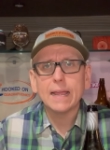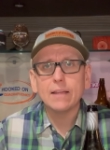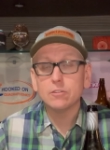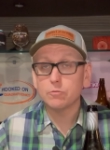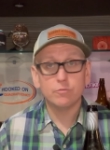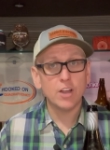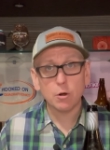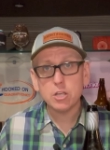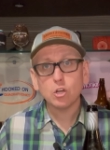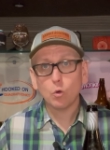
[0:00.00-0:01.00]
And
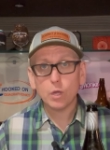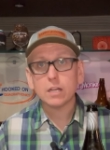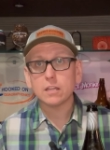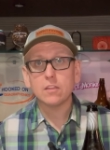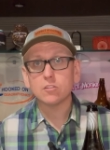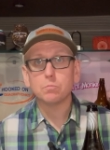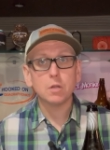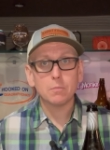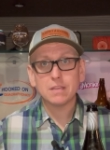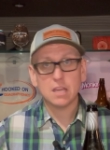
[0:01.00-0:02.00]
very quickly, this
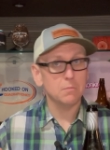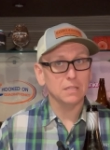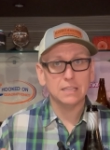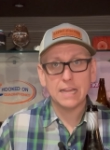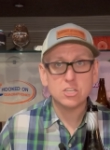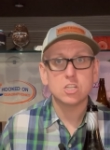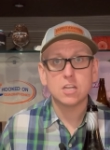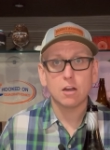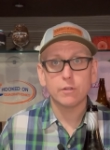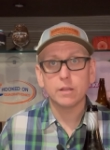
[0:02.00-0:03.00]
beer became
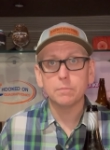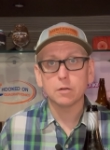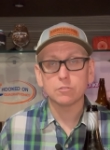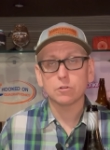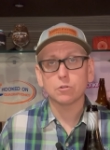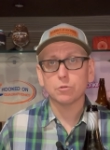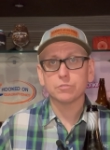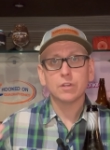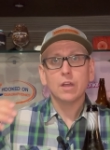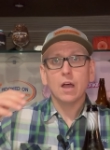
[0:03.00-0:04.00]
legendary in beer
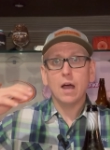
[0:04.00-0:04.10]
circles.